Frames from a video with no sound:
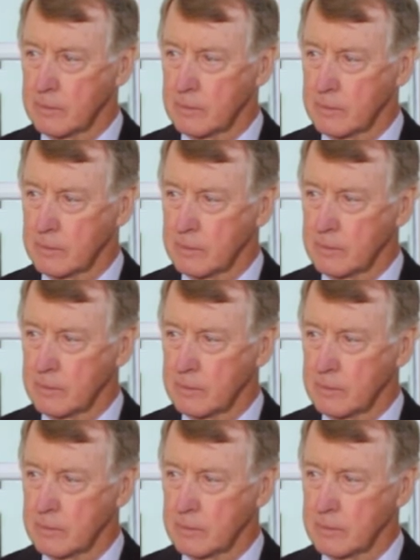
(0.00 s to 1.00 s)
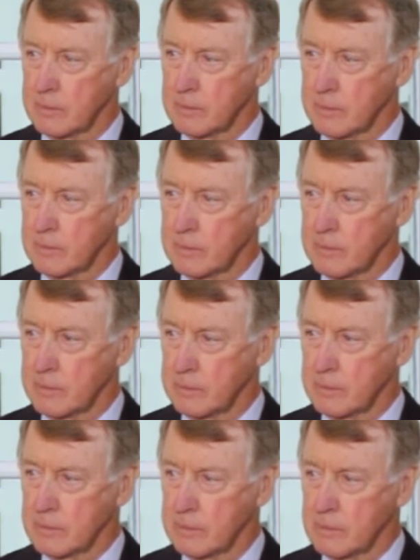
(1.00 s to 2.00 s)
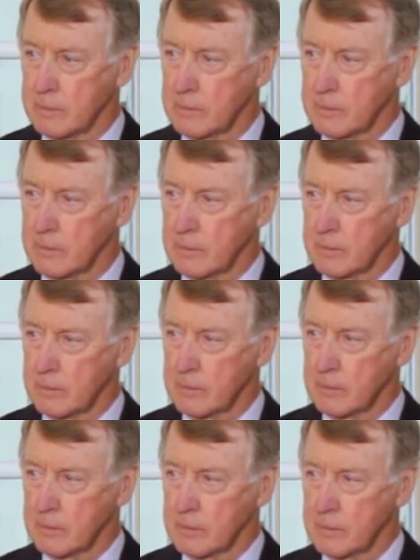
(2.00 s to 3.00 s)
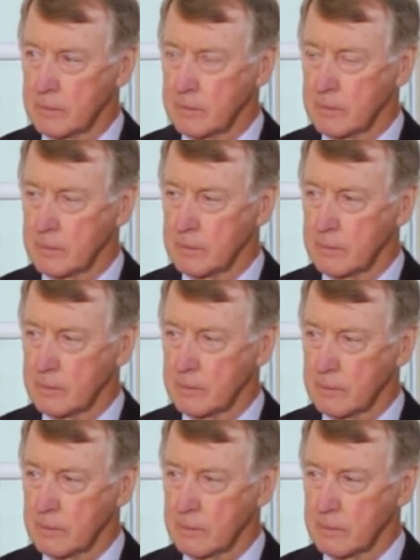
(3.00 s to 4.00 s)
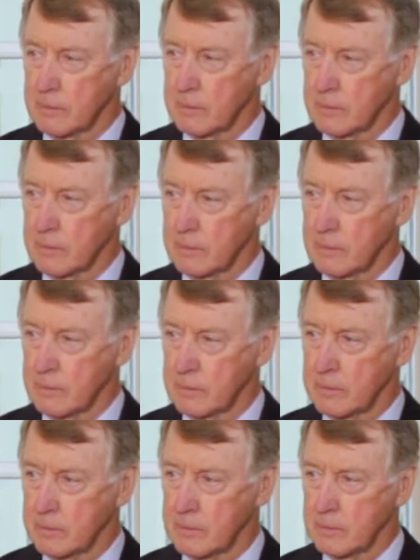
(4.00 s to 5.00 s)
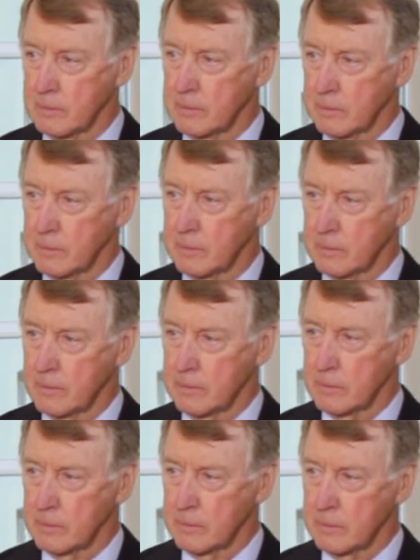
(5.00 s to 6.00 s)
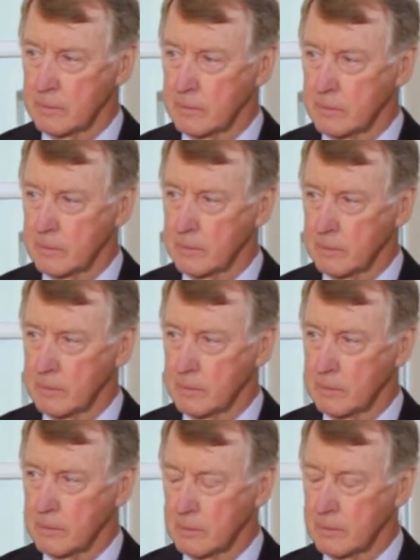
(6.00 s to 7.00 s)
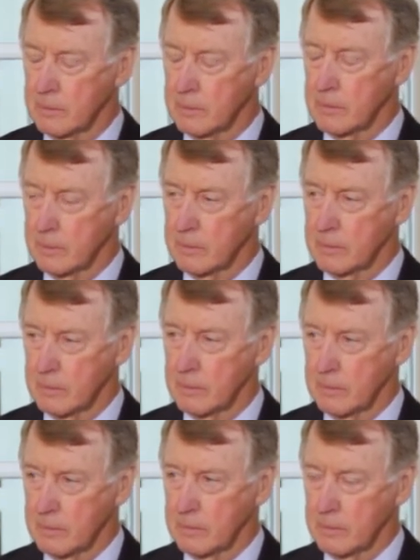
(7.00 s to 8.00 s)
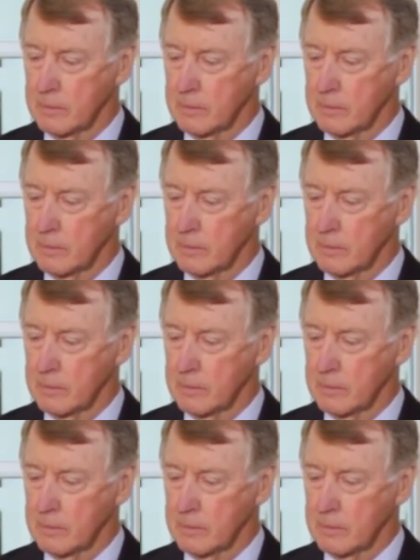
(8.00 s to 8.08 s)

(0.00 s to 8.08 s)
The person shown says nothing.